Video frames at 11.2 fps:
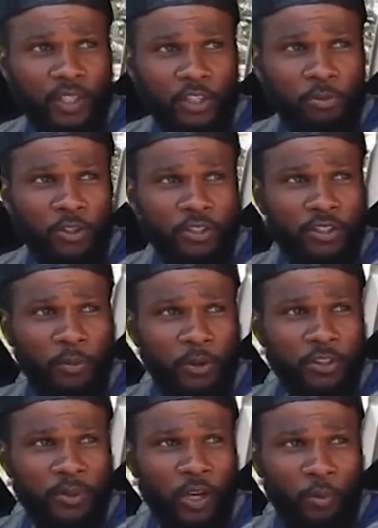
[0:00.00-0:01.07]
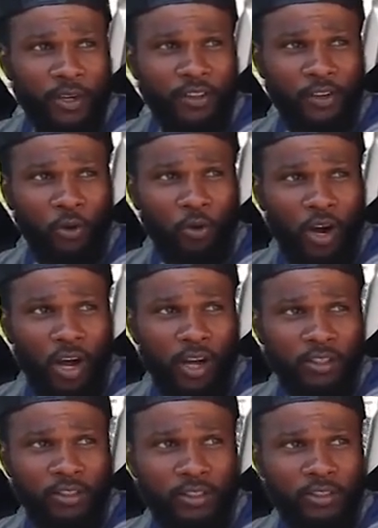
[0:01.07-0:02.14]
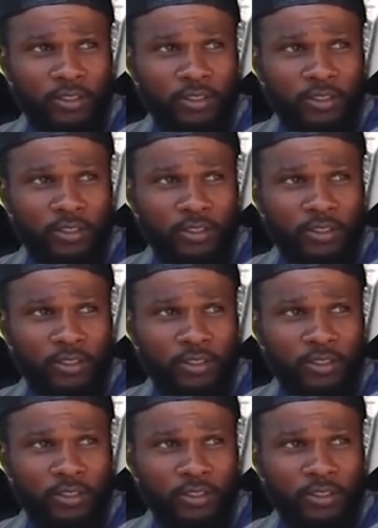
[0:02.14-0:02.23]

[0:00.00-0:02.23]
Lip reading: they're supposed to be open in the garage.